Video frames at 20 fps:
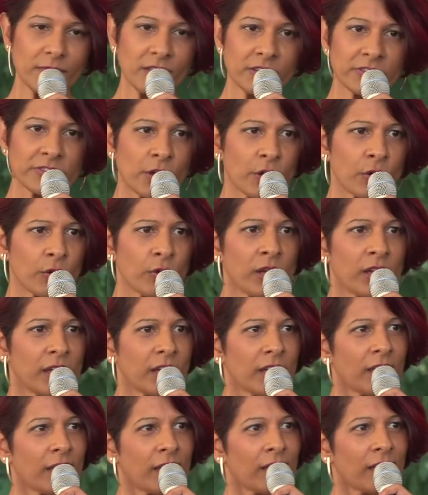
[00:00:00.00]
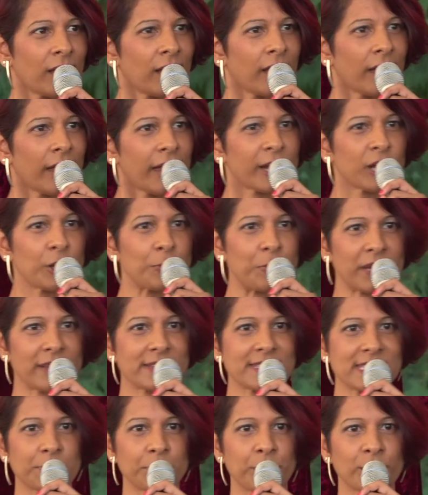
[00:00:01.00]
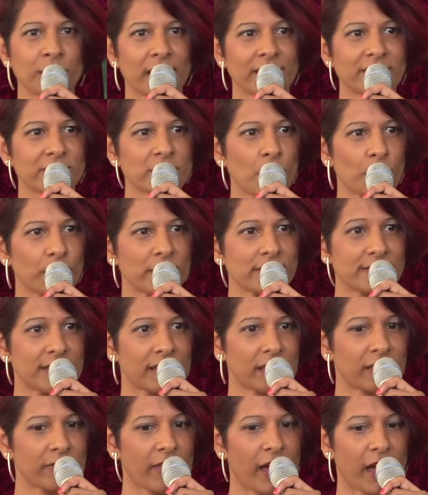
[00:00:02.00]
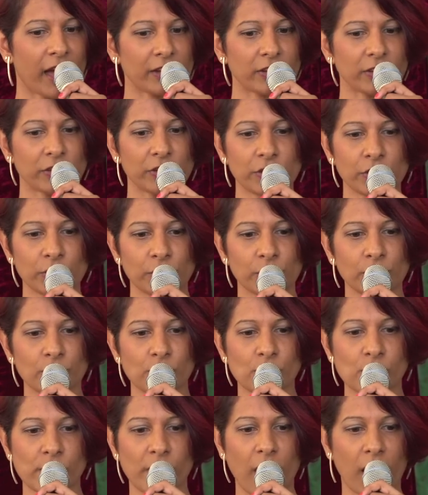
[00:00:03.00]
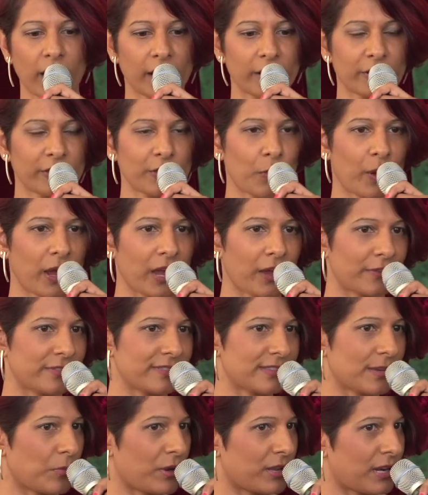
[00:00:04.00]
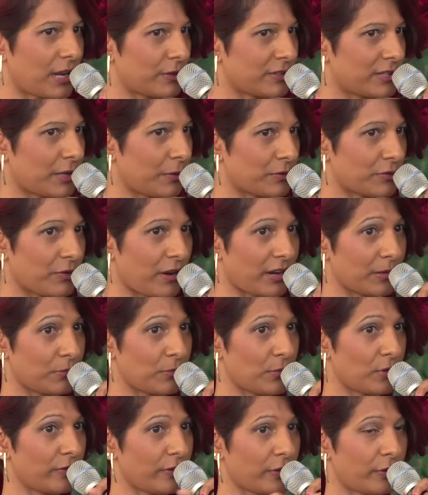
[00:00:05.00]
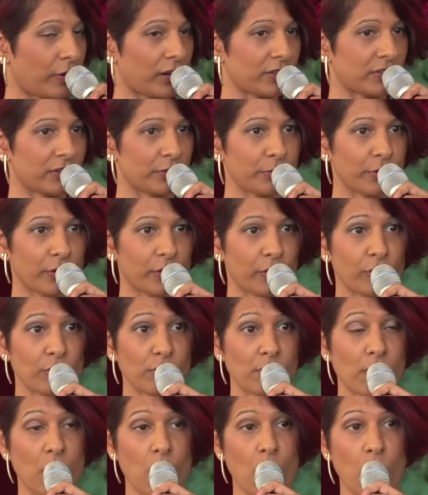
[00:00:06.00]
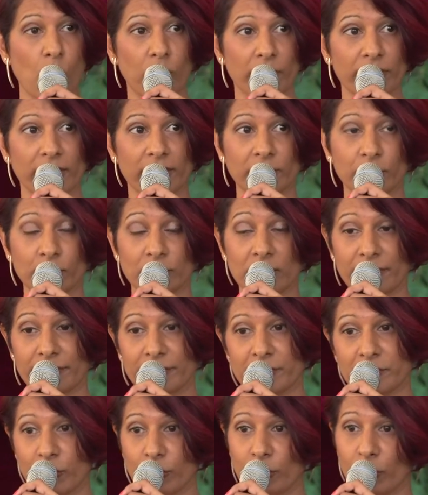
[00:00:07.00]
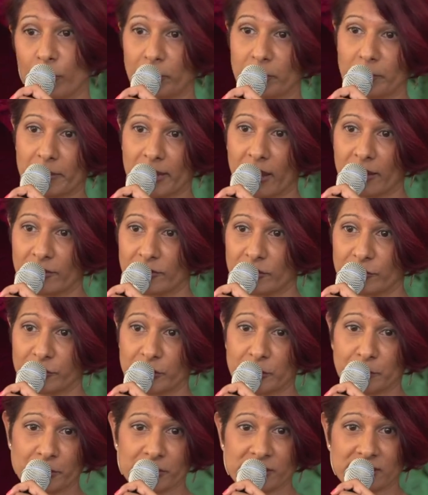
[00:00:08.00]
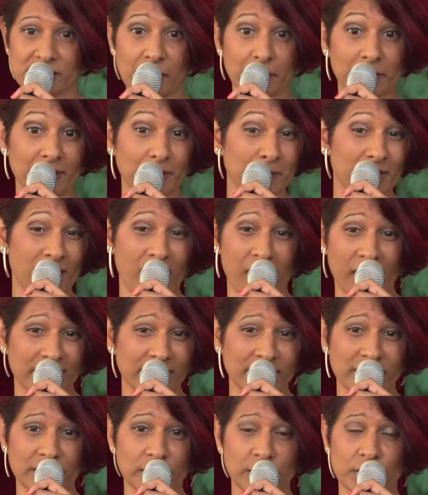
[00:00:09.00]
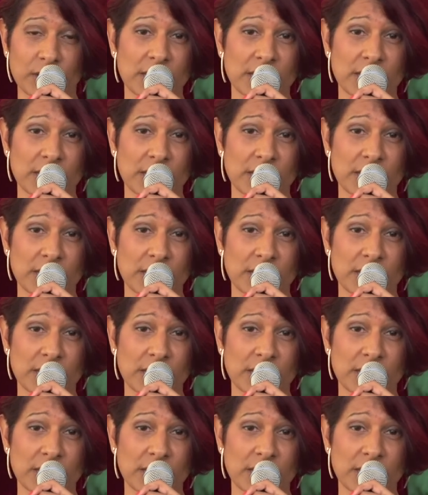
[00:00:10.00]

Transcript: So it could be as simple as noticing that you got out of the way of someone as they were trying to move across a room, or that you left the door open behind you for the person coming in behind you.